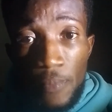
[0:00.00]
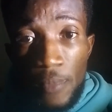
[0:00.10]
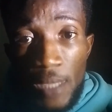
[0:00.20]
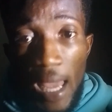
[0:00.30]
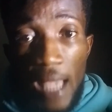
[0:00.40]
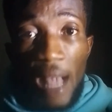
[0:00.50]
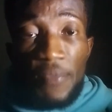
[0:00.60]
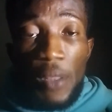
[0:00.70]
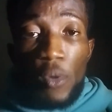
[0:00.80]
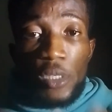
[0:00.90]
Like
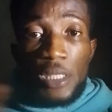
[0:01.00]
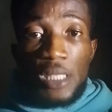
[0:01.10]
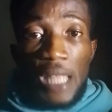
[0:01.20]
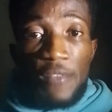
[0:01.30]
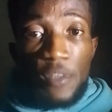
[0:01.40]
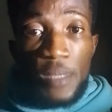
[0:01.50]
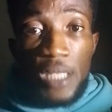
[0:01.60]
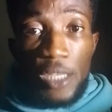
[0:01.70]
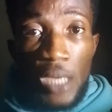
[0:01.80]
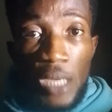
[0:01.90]
after watching this live streaming
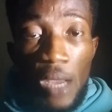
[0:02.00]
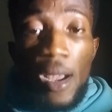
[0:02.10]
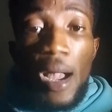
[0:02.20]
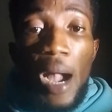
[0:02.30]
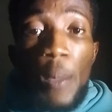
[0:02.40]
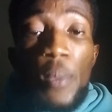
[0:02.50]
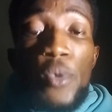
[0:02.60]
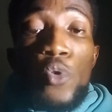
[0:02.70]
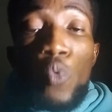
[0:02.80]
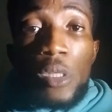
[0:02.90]
section now, and maybe
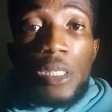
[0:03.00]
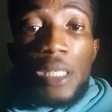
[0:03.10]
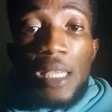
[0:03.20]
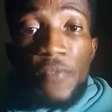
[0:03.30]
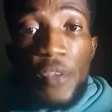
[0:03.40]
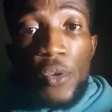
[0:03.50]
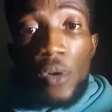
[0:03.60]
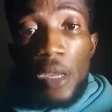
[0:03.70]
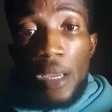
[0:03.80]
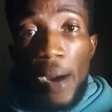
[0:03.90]
you want a video
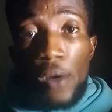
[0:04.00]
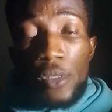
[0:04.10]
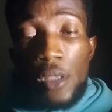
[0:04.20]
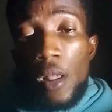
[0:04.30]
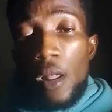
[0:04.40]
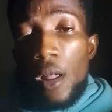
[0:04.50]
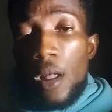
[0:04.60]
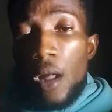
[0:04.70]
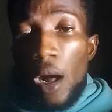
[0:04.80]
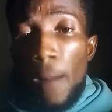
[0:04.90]
about
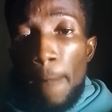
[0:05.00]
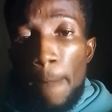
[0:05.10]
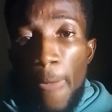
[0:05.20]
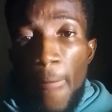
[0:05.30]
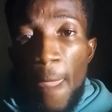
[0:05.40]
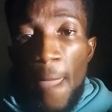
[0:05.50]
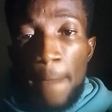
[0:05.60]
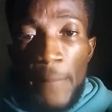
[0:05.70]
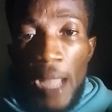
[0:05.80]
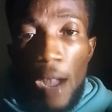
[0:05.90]

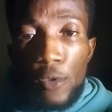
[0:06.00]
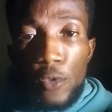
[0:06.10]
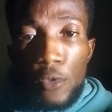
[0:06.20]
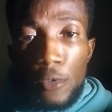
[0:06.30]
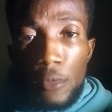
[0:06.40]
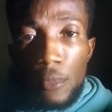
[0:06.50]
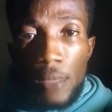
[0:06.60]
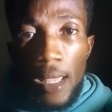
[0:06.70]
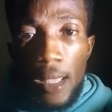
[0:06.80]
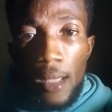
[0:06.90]
how to
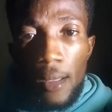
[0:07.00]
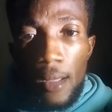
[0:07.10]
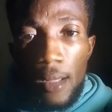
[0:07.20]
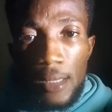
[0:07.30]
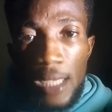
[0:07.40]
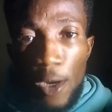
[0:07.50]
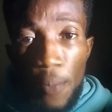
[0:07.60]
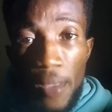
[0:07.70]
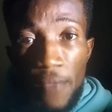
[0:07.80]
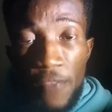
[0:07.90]
set
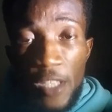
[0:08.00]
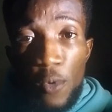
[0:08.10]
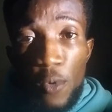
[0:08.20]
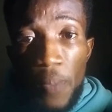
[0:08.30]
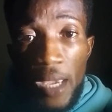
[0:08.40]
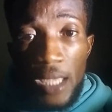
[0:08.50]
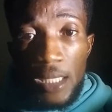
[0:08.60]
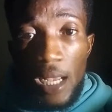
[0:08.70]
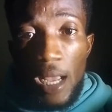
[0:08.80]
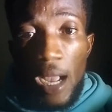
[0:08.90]
up a Facebook page
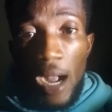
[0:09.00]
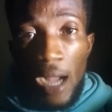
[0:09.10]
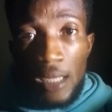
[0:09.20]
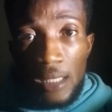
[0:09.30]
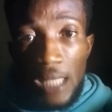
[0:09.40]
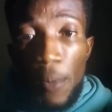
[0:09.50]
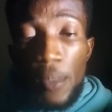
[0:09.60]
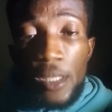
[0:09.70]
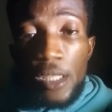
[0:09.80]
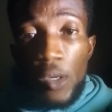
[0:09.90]
and start
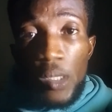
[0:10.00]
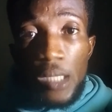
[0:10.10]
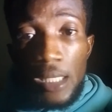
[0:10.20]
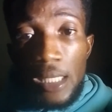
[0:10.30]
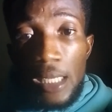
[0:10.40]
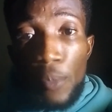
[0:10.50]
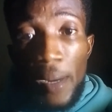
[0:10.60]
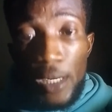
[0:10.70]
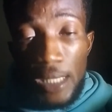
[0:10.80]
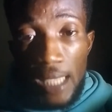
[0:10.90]
publishing content till you
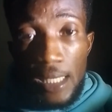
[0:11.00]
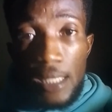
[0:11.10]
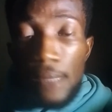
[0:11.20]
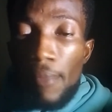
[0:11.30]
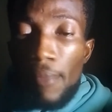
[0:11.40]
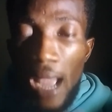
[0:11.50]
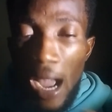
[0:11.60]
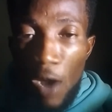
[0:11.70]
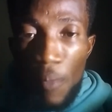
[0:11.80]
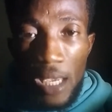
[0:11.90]
monetize it.
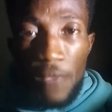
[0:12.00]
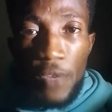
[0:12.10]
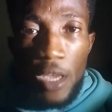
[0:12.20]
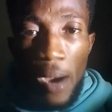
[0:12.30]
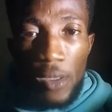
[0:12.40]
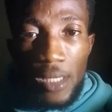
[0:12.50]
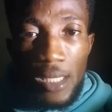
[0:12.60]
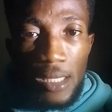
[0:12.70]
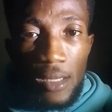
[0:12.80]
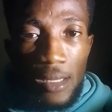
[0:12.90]
I'll make a video about it.
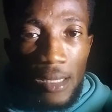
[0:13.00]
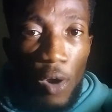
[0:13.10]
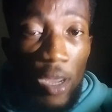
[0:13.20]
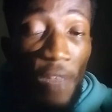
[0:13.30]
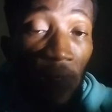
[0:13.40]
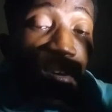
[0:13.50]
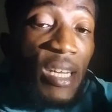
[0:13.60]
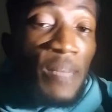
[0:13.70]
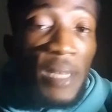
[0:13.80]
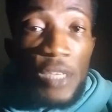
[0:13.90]
Or if I've already
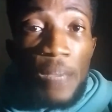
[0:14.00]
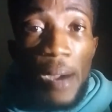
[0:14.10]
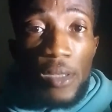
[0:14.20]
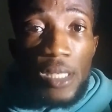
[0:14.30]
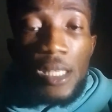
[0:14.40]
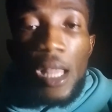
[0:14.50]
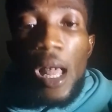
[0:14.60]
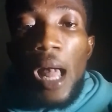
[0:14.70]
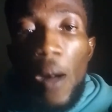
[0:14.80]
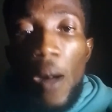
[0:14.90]
made a video about it,
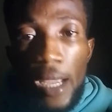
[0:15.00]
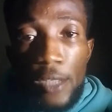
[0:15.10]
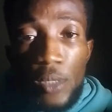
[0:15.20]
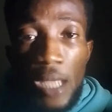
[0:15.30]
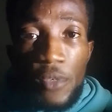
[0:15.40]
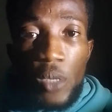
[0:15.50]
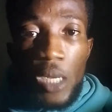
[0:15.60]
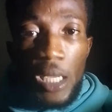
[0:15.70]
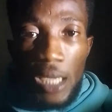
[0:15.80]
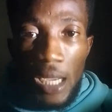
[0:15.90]
I'll get you that video
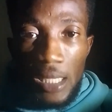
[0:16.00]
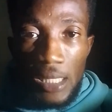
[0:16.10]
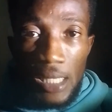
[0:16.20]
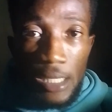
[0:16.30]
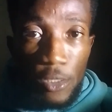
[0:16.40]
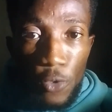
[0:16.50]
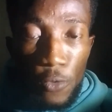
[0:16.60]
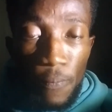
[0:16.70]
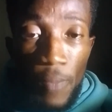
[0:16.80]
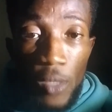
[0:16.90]
link and send it to you
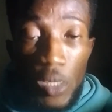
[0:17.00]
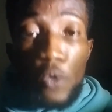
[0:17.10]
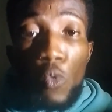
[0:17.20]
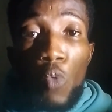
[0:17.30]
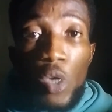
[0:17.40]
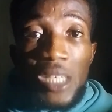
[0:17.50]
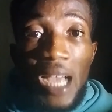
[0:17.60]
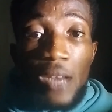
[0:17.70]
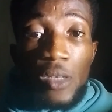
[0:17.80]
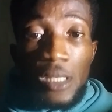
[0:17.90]
so that you watch
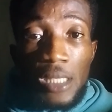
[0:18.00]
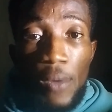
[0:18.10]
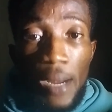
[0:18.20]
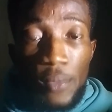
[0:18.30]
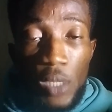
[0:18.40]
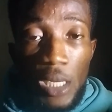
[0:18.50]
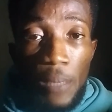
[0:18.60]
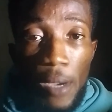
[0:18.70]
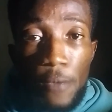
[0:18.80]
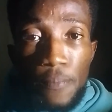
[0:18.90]
and understand what I'm talking
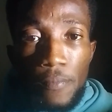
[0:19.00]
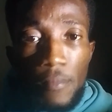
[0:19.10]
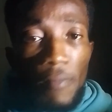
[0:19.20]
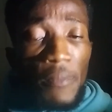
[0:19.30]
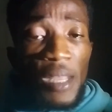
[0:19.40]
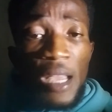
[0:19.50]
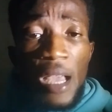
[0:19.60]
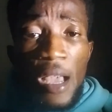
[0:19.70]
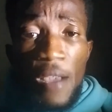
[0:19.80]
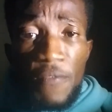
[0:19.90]
about.
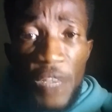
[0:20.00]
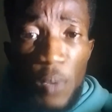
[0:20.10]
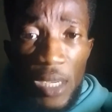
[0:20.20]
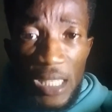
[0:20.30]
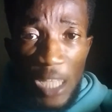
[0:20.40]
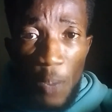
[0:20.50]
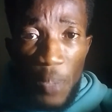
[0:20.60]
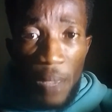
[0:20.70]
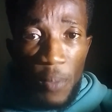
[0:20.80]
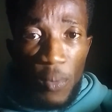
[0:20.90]
Facebook is now
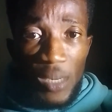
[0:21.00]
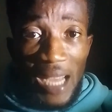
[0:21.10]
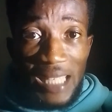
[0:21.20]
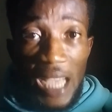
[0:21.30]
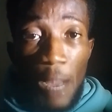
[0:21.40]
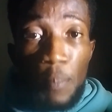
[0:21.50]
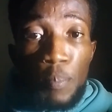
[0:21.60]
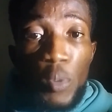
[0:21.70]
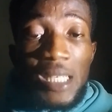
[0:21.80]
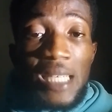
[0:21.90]
paying people that are
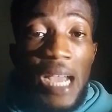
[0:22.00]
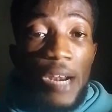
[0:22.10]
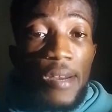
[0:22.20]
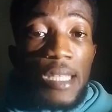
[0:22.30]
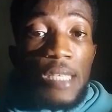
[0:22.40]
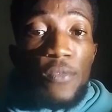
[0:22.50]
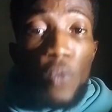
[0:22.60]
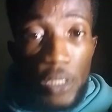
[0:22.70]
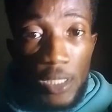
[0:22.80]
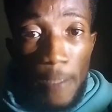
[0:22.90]
posting their creative
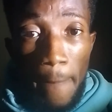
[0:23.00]
works,